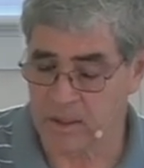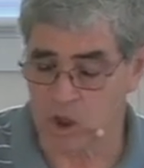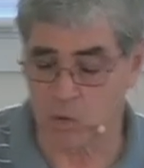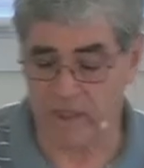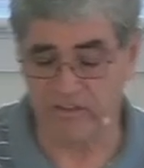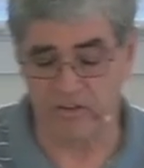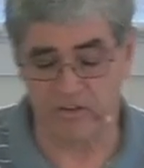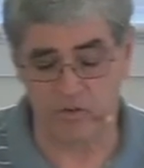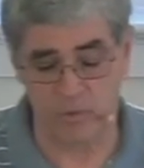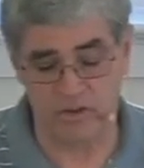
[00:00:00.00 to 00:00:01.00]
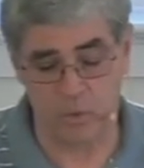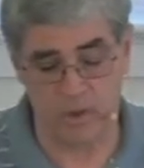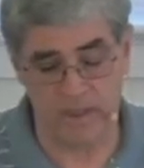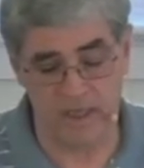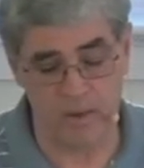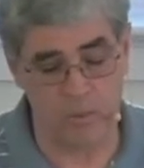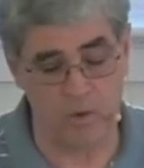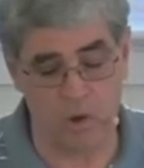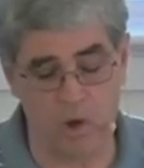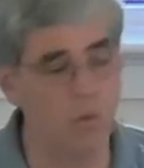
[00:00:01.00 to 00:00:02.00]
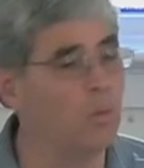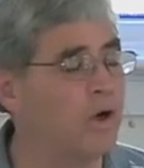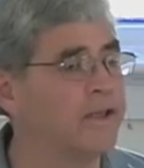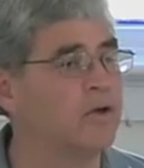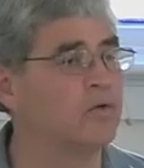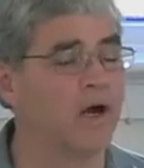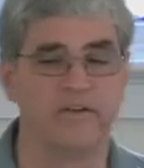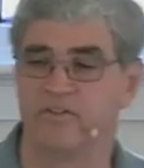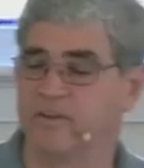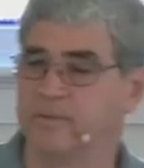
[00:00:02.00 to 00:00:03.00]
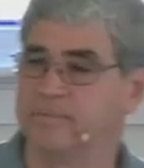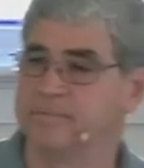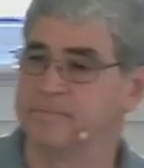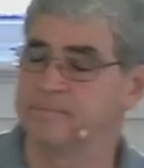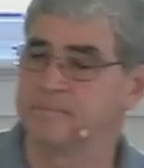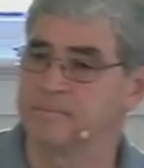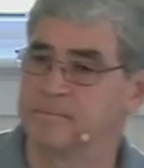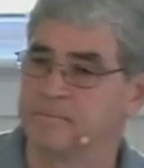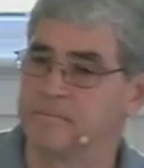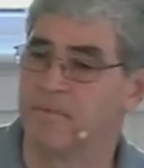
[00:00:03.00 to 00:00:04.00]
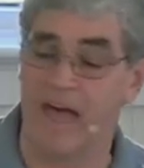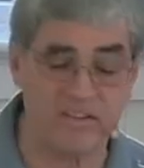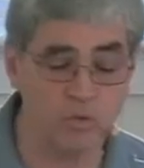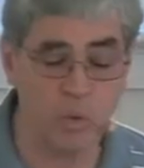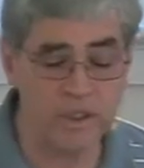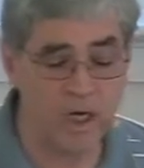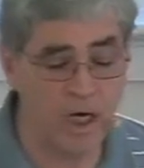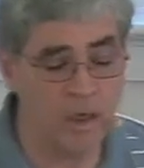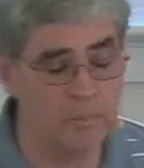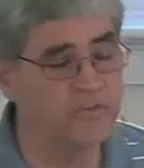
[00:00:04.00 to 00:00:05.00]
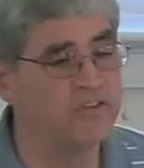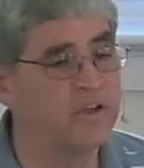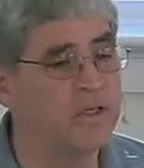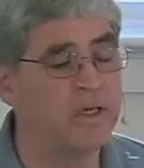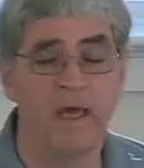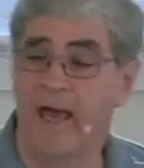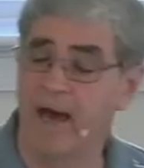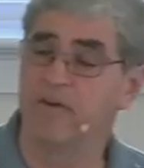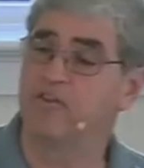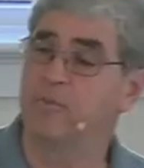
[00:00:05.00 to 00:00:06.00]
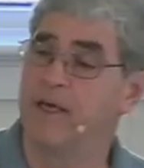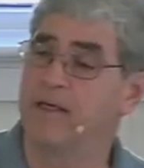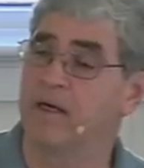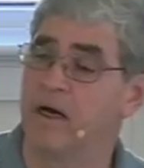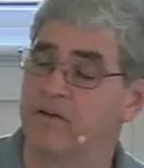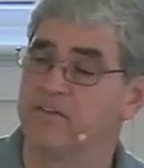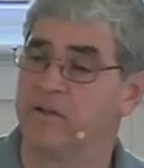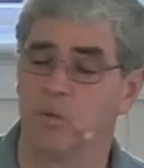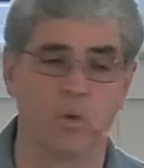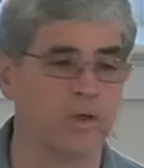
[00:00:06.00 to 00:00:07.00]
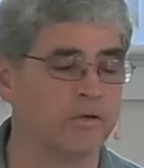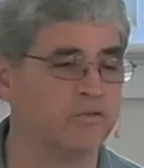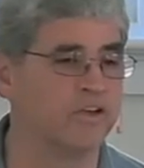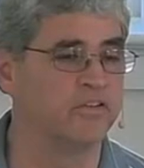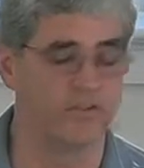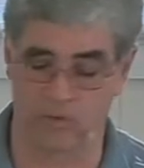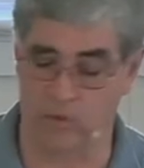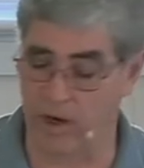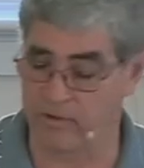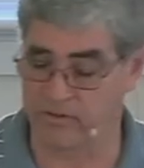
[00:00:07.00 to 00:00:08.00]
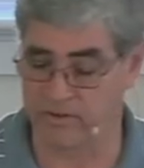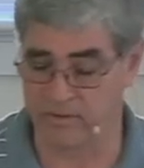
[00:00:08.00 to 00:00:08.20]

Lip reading: Galatians 3:28, we're all one in Christ. That's what comes out of Pentecost in the work of Jesus Christ.